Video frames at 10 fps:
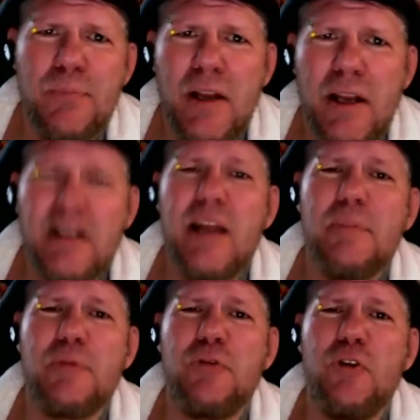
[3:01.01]
The night
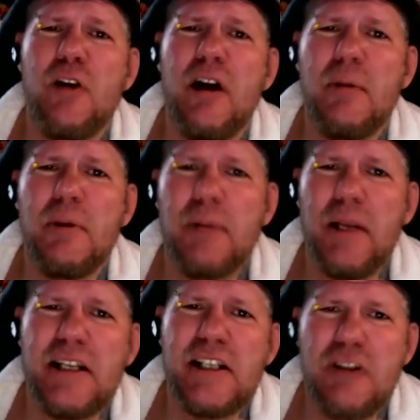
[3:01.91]
before, I'll be
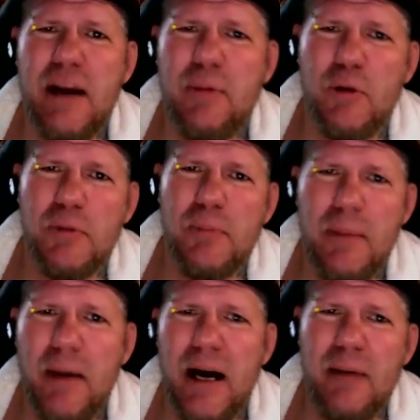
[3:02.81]
playing Scrabble with my
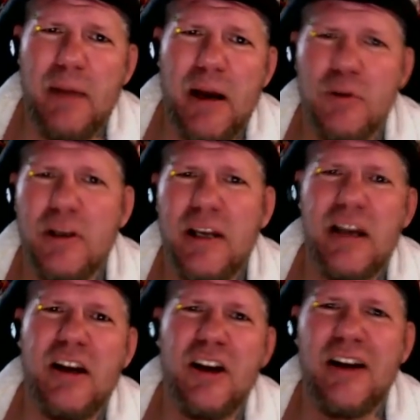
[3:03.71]
mom. I will
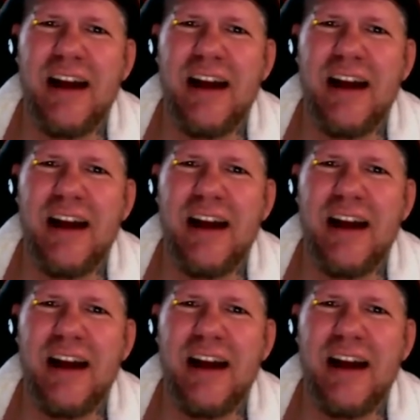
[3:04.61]
kick her